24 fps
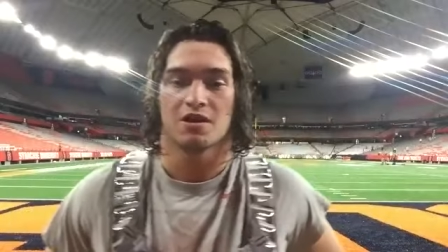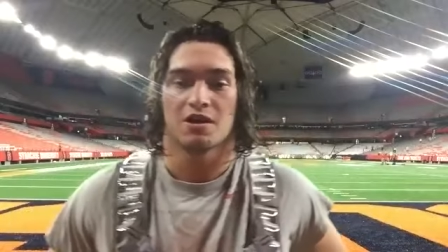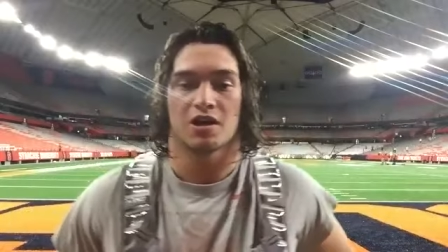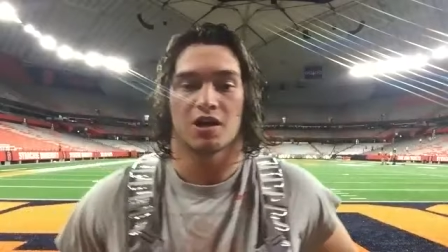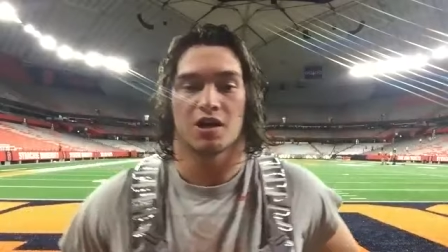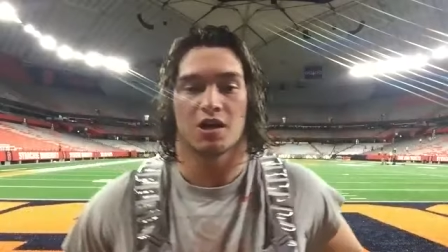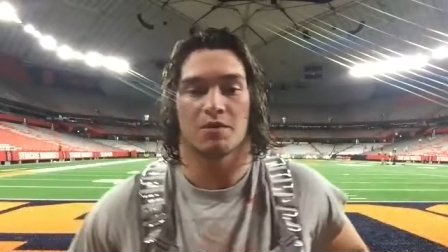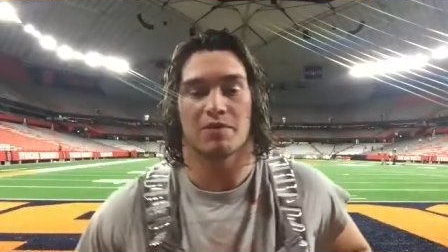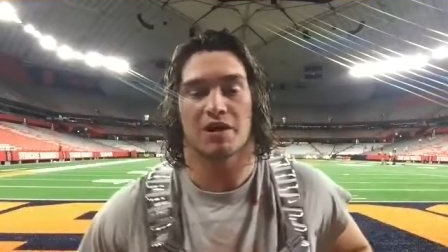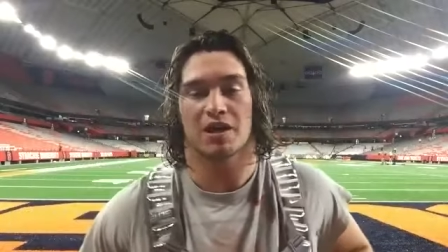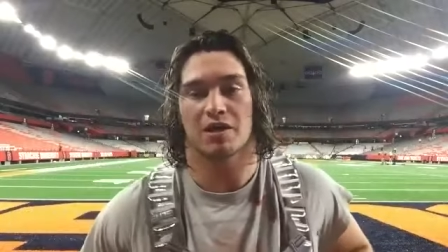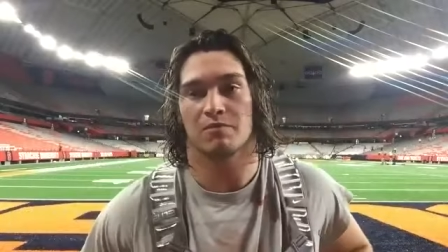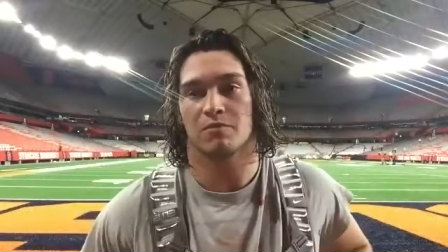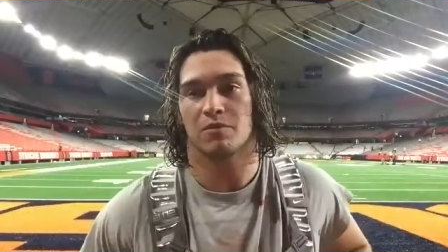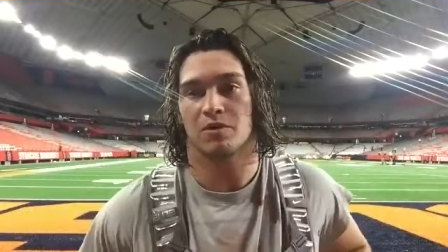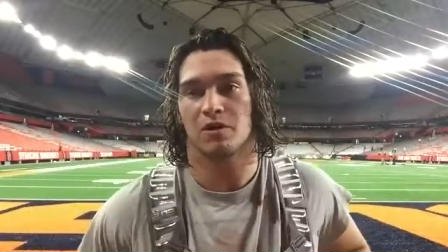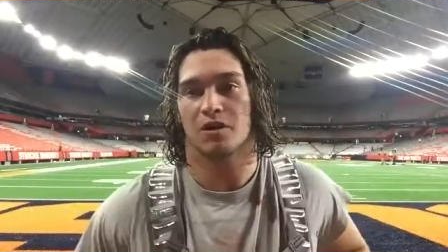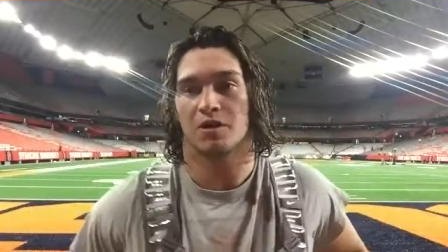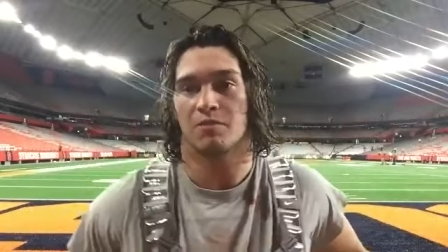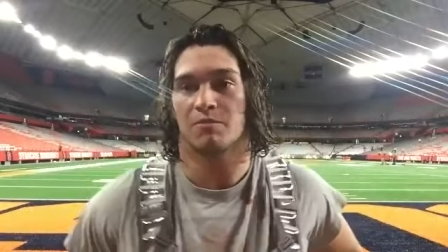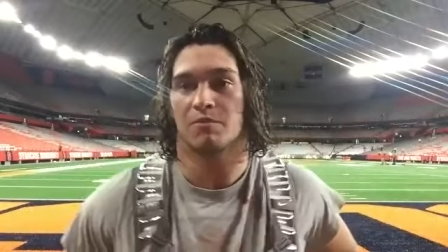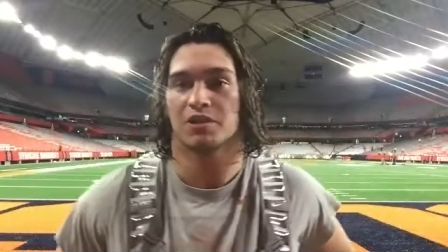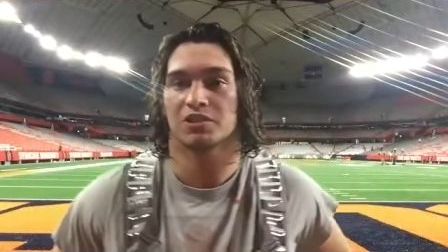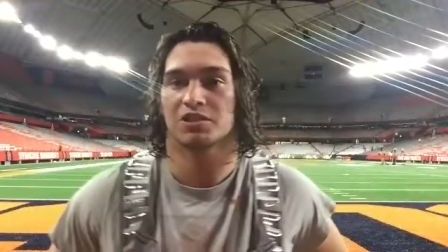Um, had a,
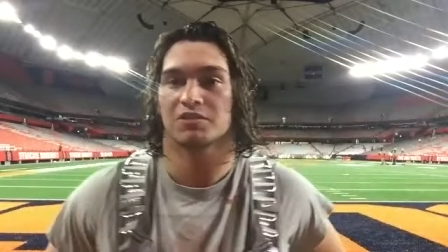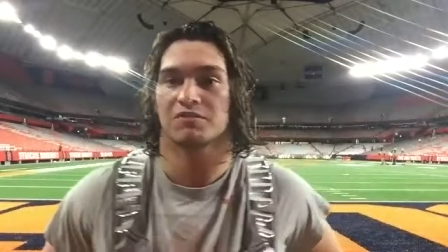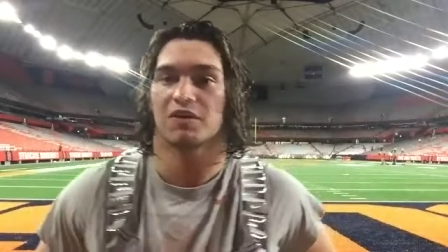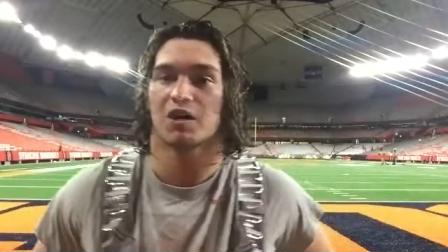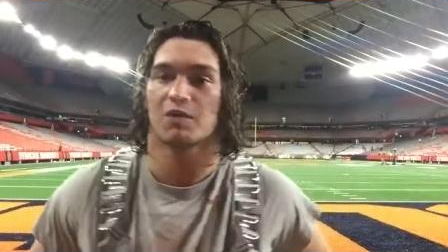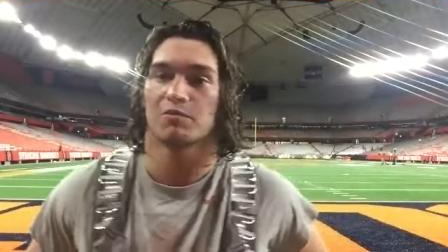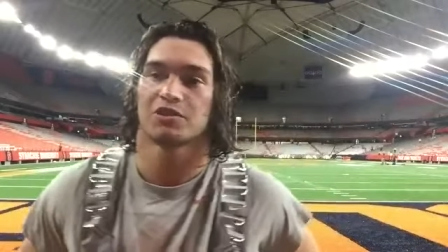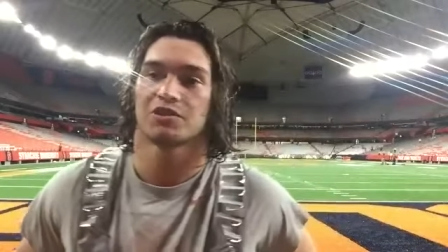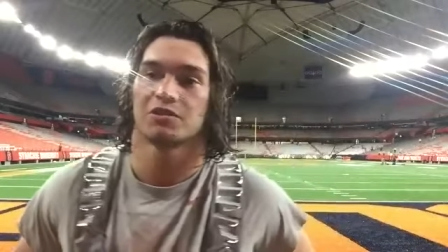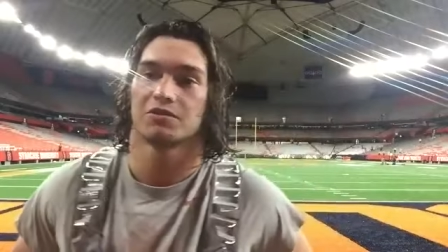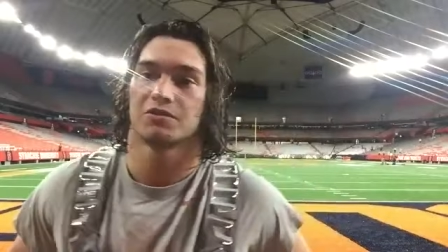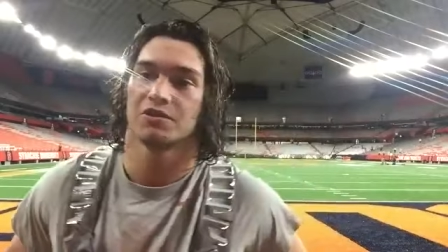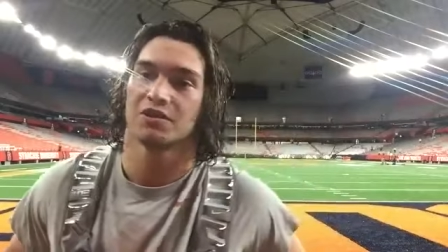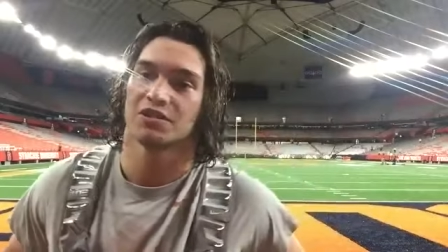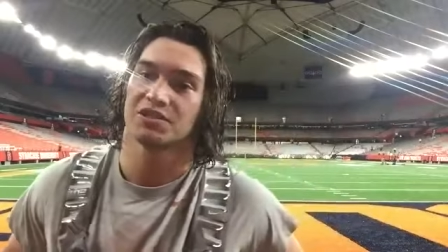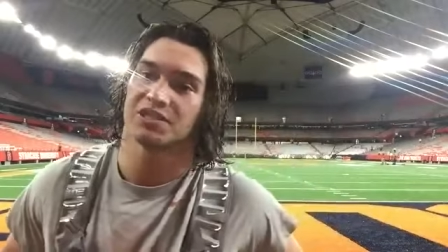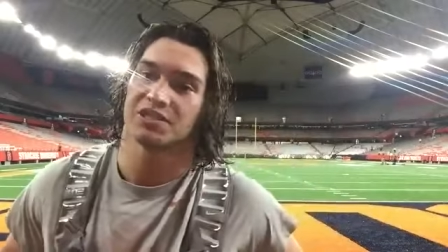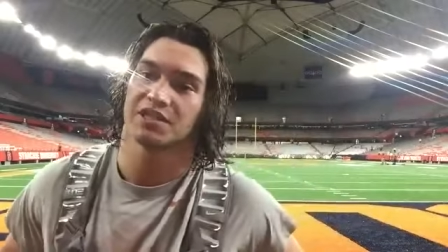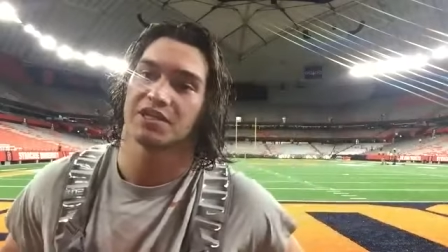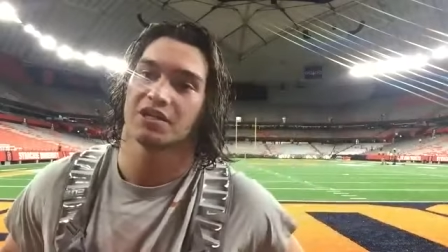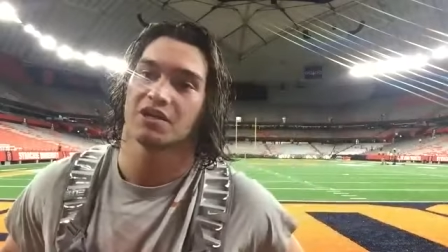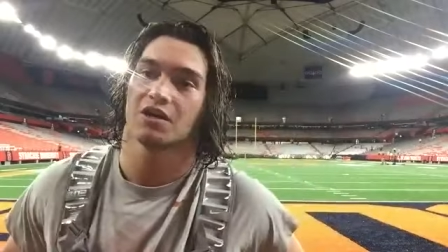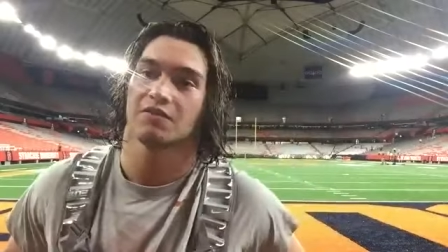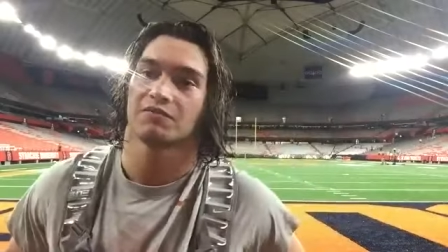a, bunch of opportunities
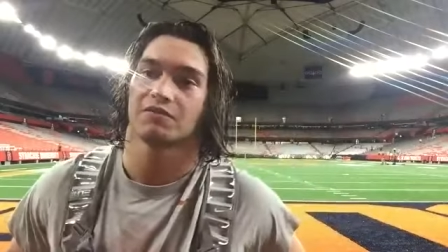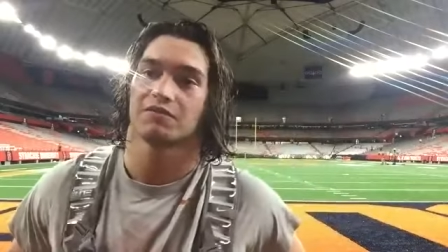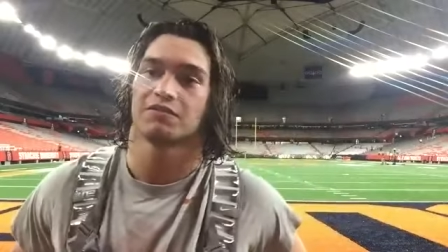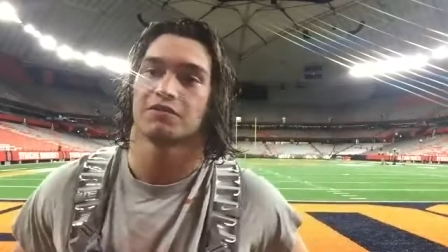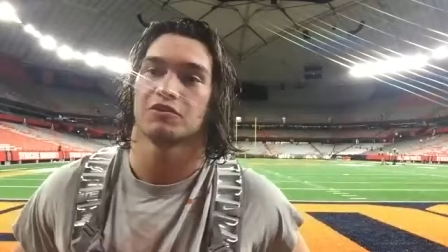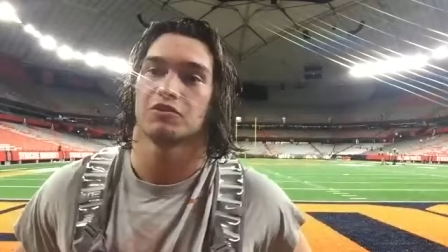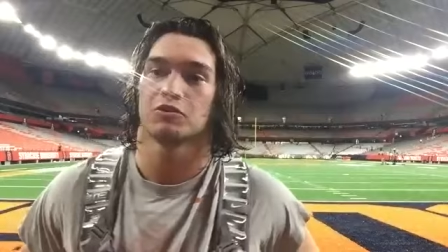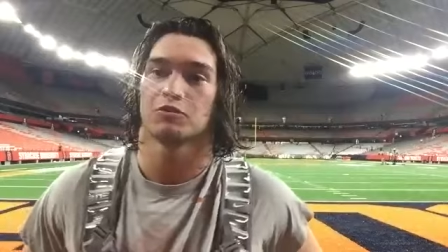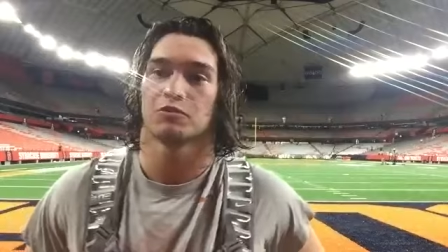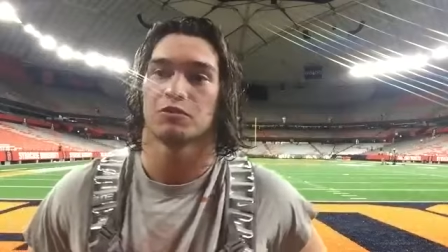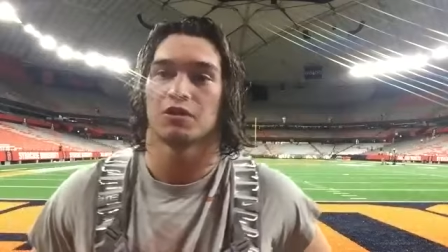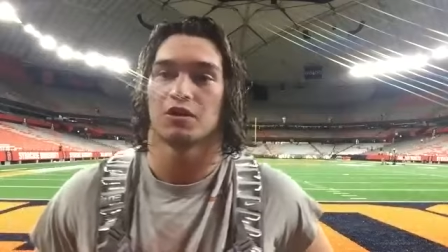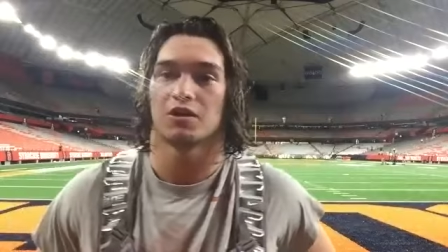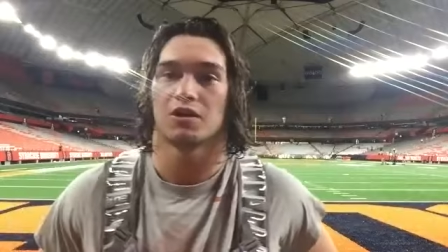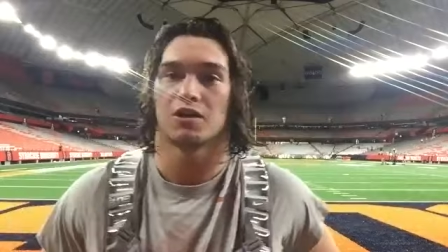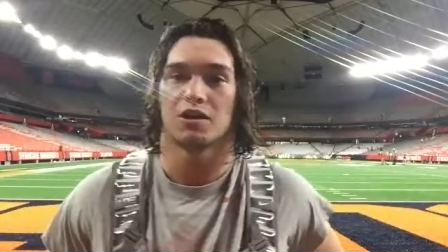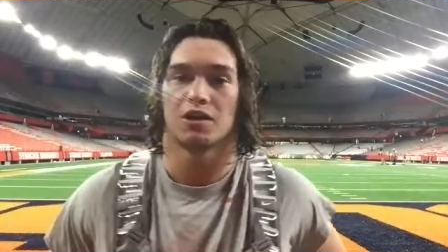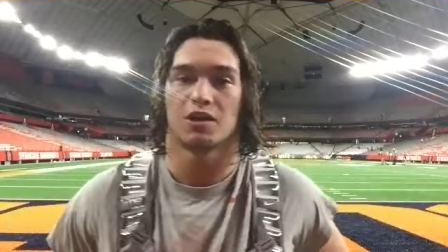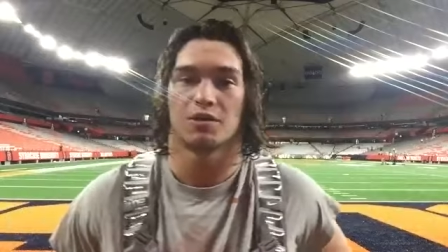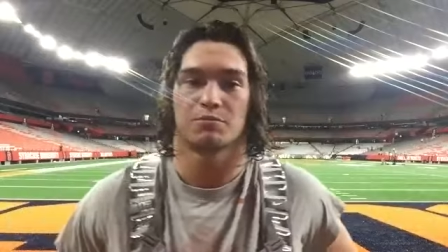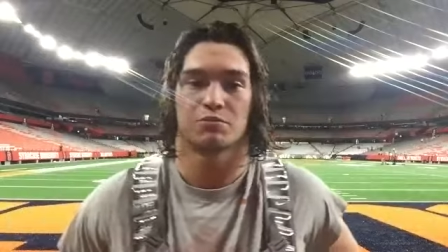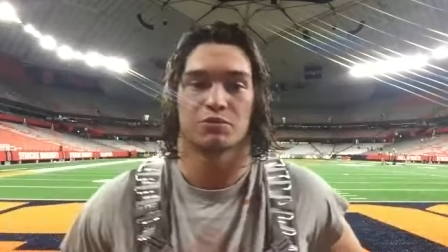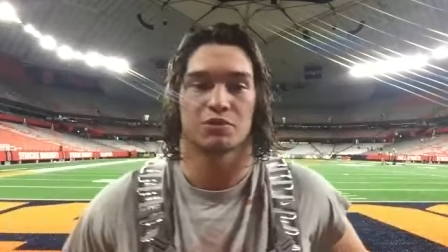to get off the field uh,